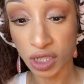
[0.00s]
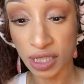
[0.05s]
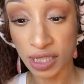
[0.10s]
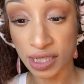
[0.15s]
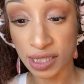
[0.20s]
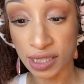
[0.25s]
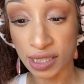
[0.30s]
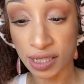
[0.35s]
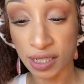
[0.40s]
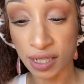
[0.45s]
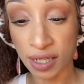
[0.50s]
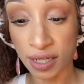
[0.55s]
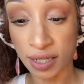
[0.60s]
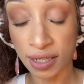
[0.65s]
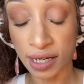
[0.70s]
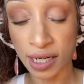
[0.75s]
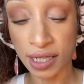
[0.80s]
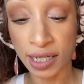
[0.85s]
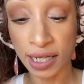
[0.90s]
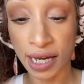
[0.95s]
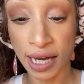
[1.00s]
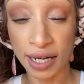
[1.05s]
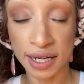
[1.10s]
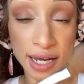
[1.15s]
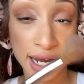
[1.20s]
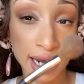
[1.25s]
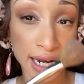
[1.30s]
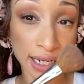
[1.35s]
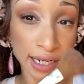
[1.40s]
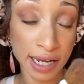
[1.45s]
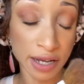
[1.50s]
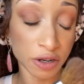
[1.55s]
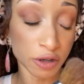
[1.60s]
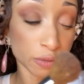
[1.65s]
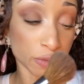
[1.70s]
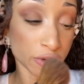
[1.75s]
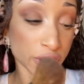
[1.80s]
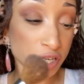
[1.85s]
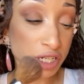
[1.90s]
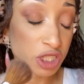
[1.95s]
It's the 98 highlighter
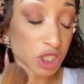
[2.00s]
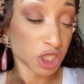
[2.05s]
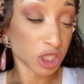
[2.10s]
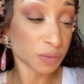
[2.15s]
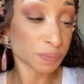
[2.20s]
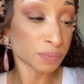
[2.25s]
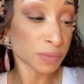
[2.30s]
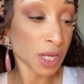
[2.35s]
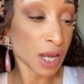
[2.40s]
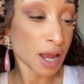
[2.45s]
brush.